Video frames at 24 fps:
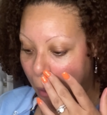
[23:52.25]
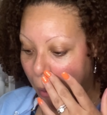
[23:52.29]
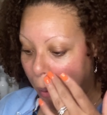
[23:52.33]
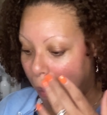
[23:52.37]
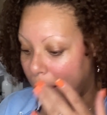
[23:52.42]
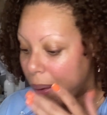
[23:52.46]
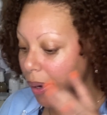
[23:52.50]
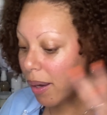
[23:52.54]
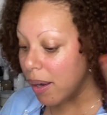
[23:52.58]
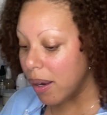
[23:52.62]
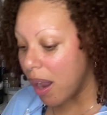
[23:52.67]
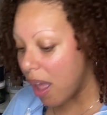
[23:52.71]

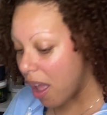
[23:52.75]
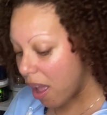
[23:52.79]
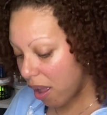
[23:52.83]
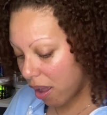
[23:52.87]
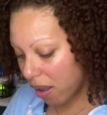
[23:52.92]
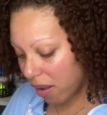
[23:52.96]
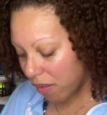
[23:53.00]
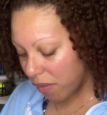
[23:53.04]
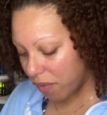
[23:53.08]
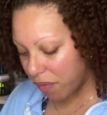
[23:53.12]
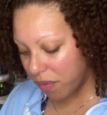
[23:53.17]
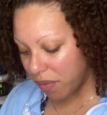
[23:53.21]

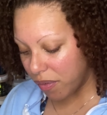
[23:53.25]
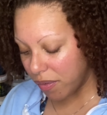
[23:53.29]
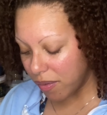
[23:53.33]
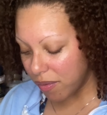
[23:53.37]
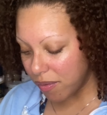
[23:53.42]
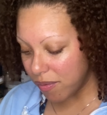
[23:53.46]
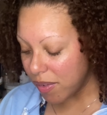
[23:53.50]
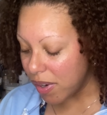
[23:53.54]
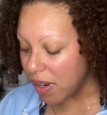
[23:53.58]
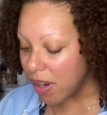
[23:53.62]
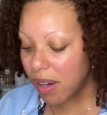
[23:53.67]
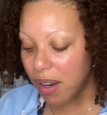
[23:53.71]
love
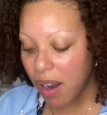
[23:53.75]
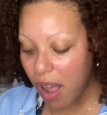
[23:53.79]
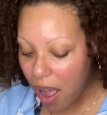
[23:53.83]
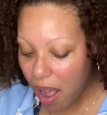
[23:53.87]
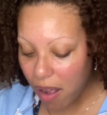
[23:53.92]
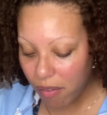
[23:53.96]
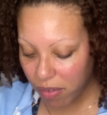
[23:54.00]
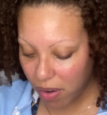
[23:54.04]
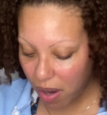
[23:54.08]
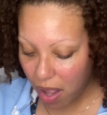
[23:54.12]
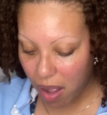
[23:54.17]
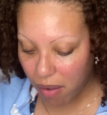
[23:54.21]
love
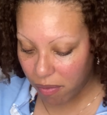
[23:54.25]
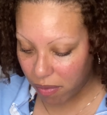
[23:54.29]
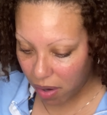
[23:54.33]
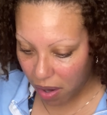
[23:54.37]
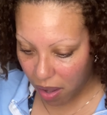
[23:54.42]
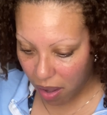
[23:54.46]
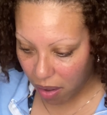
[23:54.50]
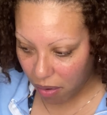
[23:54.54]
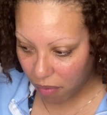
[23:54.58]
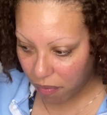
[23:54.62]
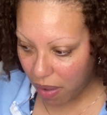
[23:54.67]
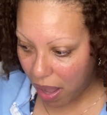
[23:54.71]
love
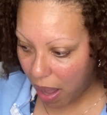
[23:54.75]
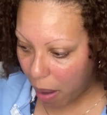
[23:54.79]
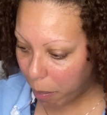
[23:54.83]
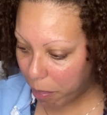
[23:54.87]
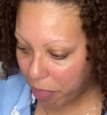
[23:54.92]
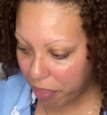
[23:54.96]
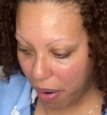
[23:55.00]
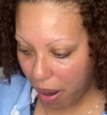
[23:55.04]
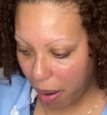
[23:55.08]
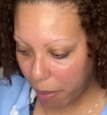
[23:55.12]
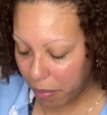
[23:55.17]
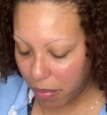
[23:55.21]
love i
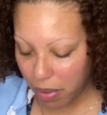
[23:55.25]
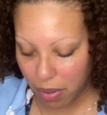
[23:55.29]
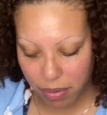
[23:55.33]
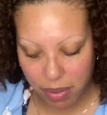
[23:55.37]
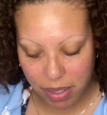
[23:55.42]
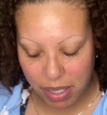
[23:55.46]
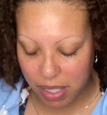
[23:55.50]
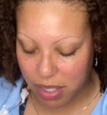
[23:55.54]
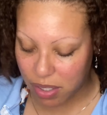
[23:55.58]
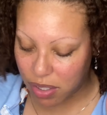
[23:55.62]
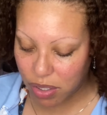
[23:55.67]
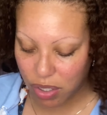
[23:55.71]
promise
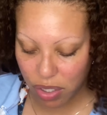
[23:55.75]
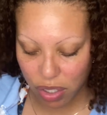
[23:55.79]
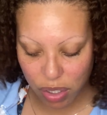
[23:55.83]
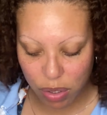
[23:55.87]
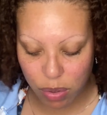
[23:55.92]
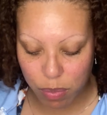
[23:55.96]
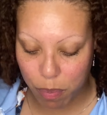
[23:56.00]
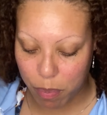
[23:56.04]
it's just